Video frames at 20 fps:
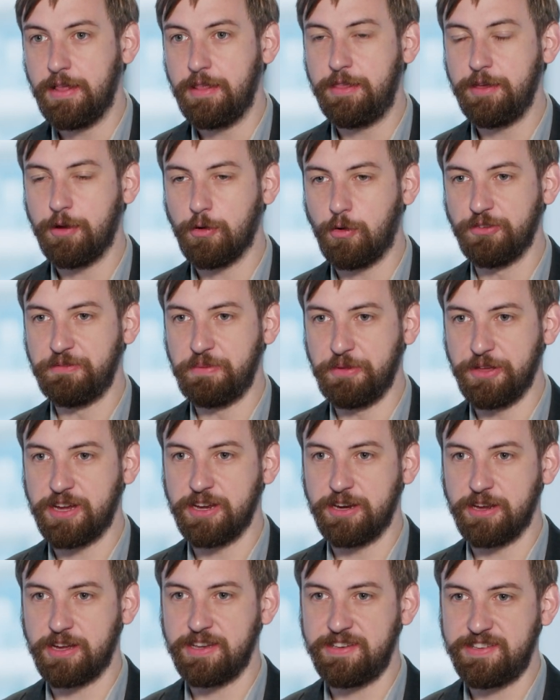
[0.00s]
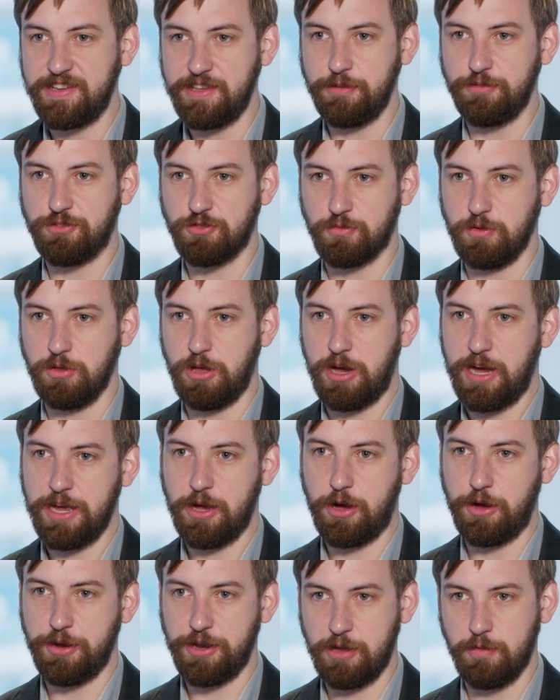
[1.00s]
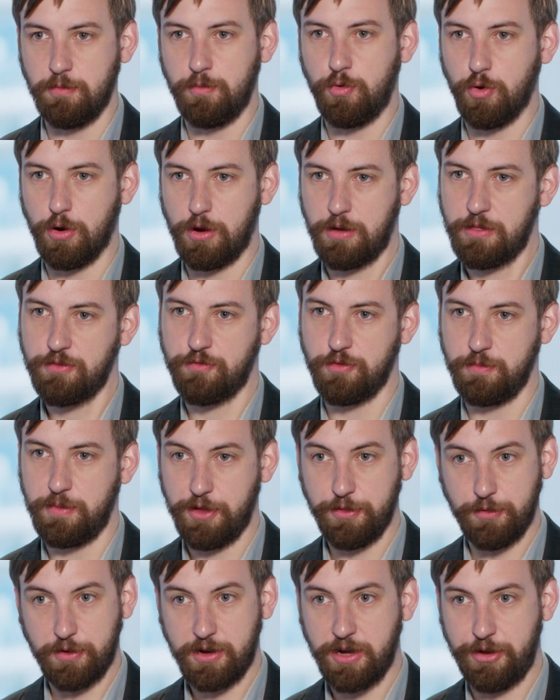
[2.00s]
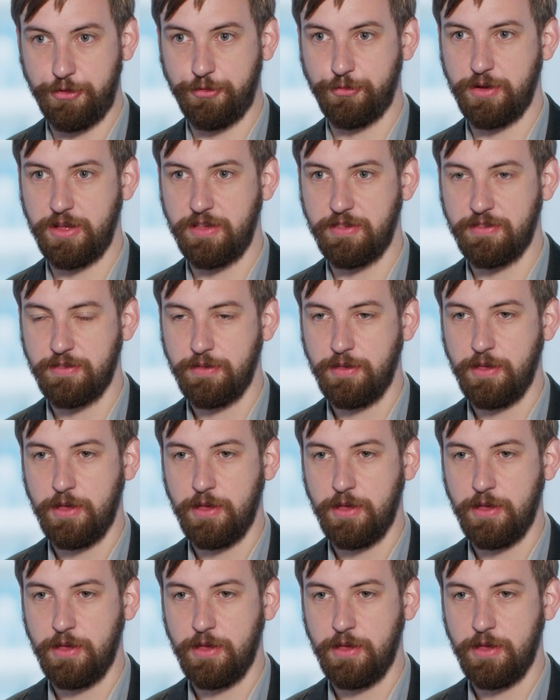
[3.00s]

they're ultimately going to continue to rely on imports from other countries,